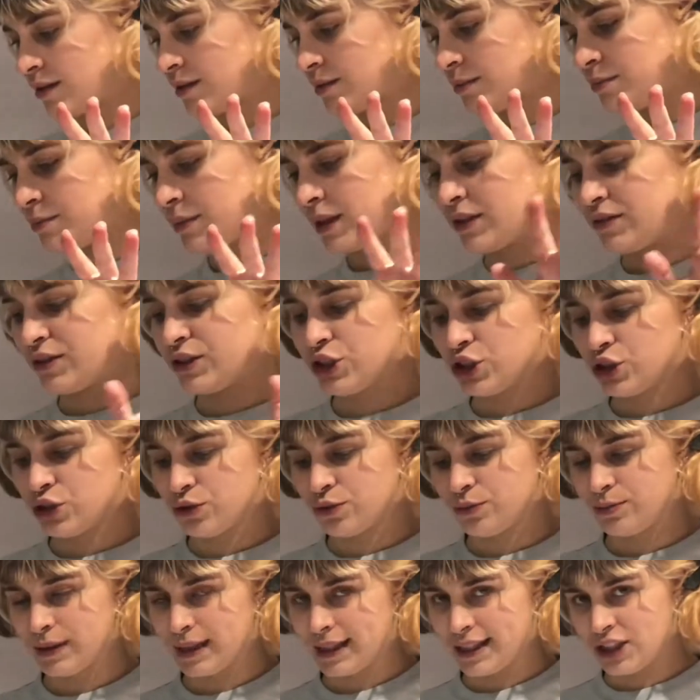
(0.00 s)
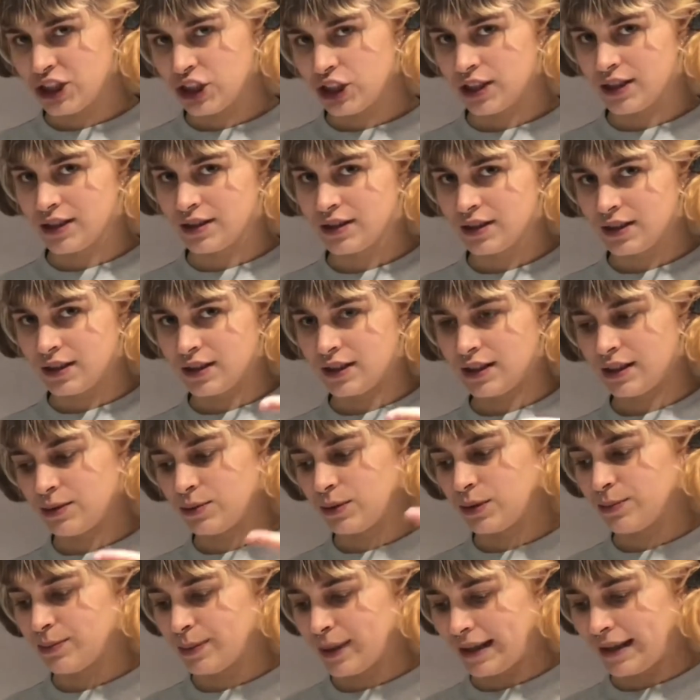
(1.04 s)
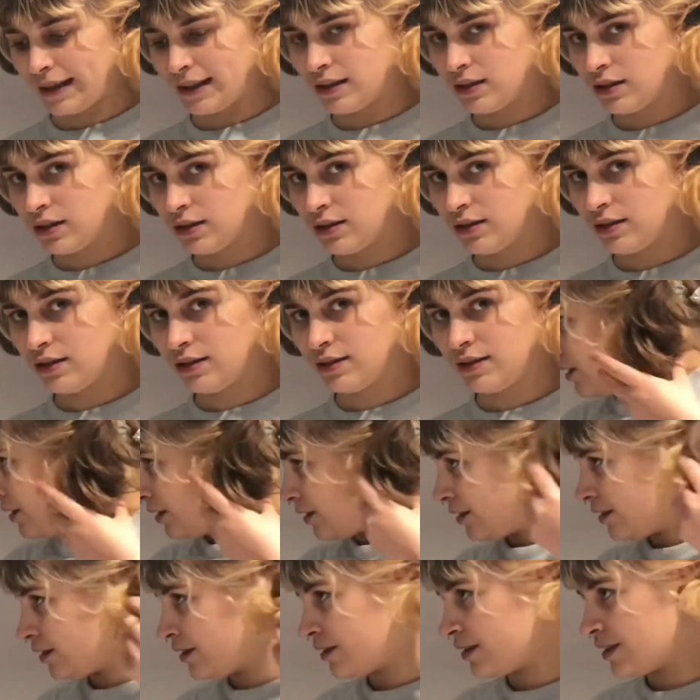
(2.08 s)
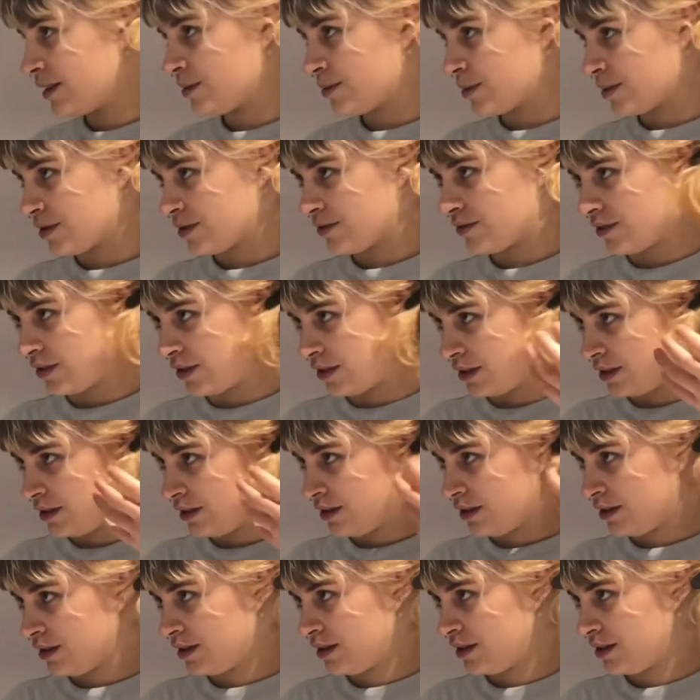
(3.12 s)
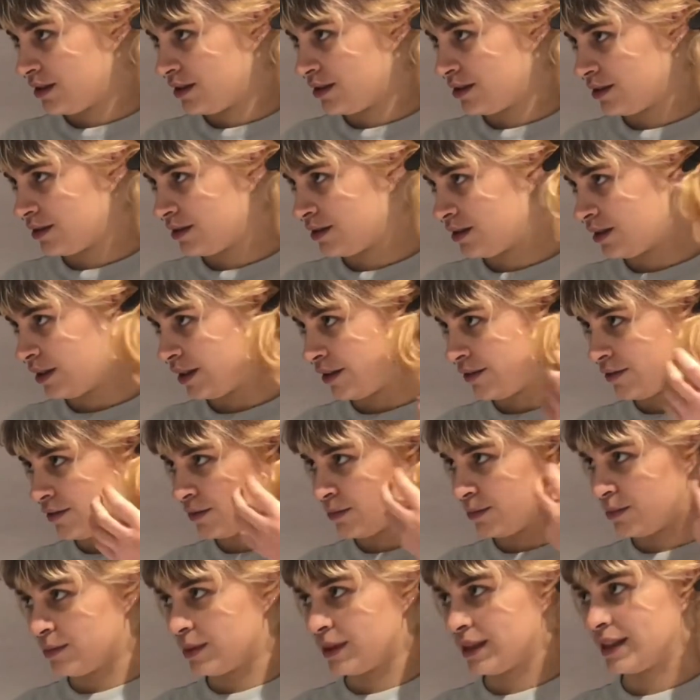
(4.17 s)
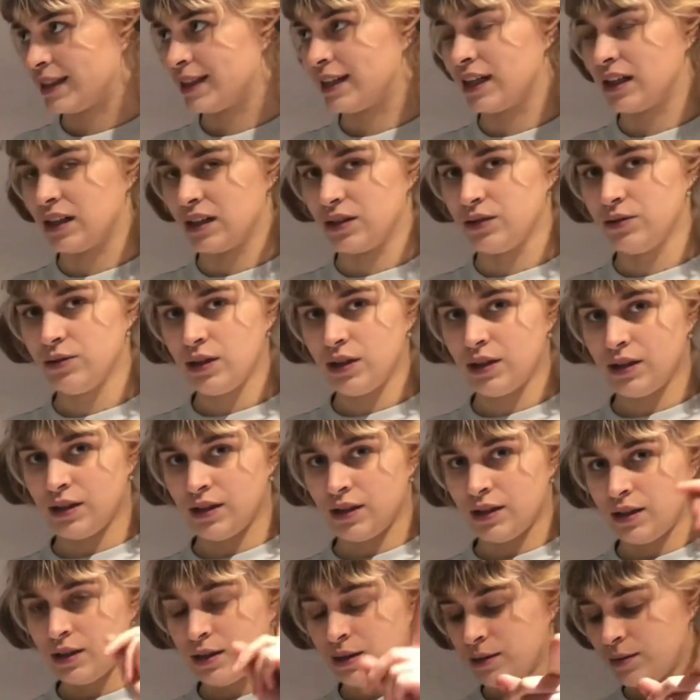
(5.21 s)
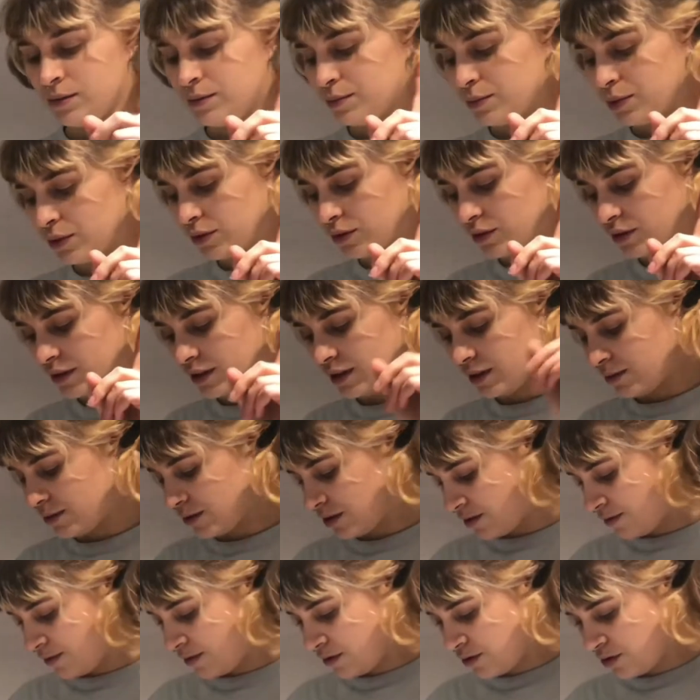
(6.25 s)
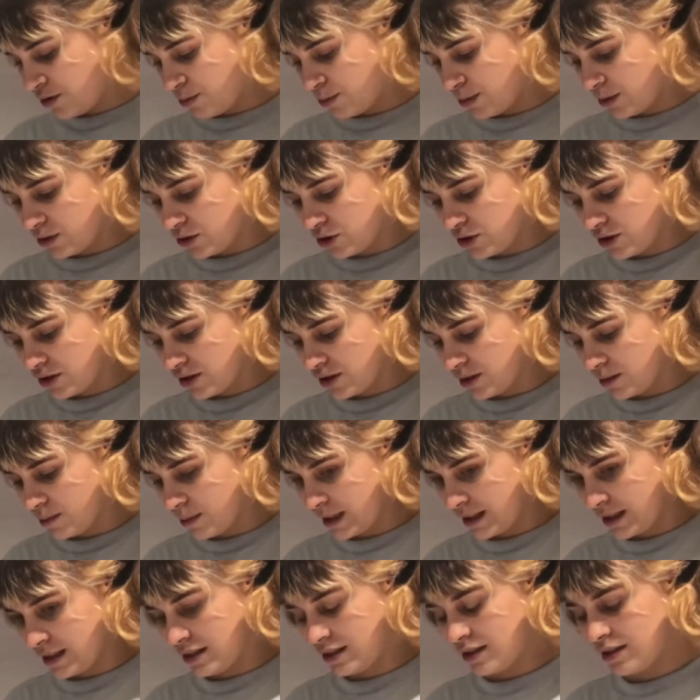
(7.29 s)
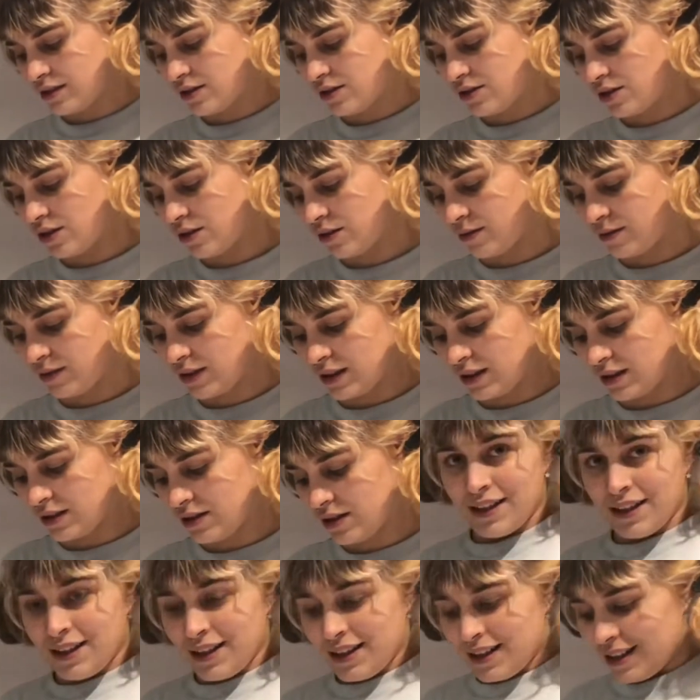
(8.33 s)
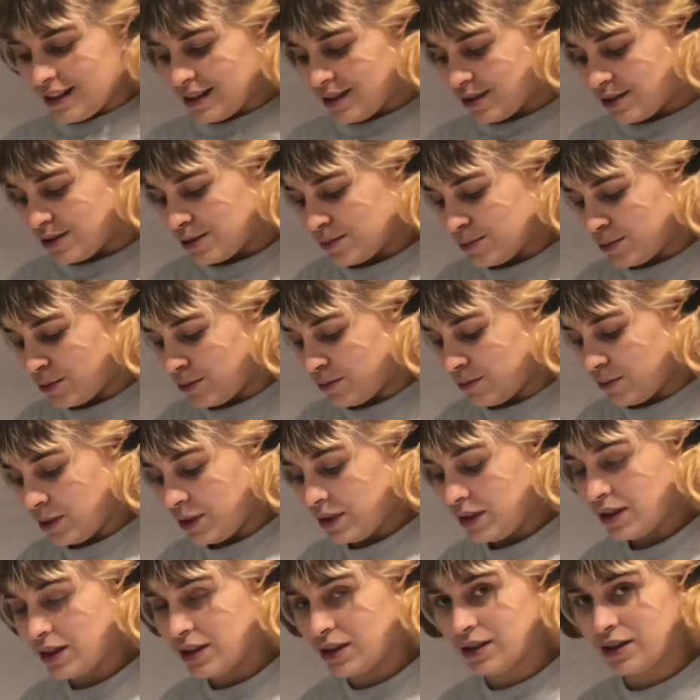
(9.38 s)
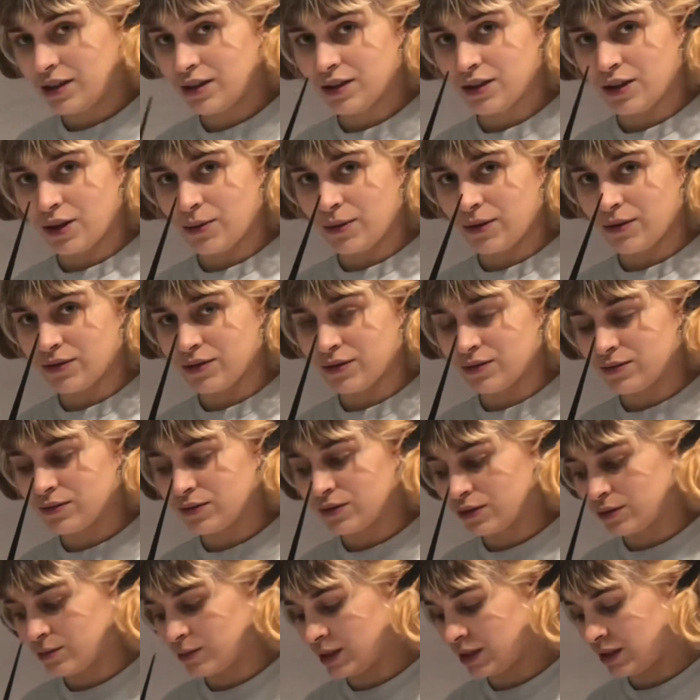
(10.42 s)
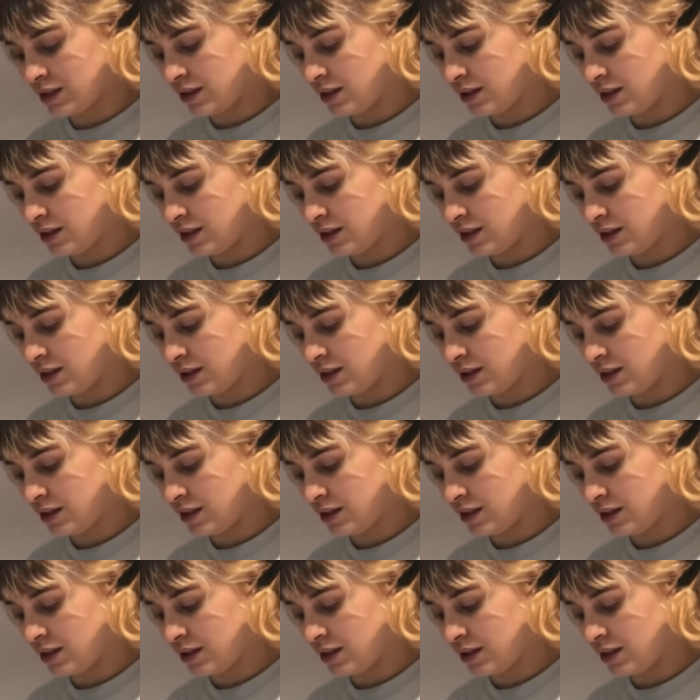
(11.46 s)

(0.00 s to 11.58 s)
My original bleaching yesterday went bad. These bits are fine, if a bit yellow. But there was a few splotches at the back, so I've had Ethan's mum go over them for me.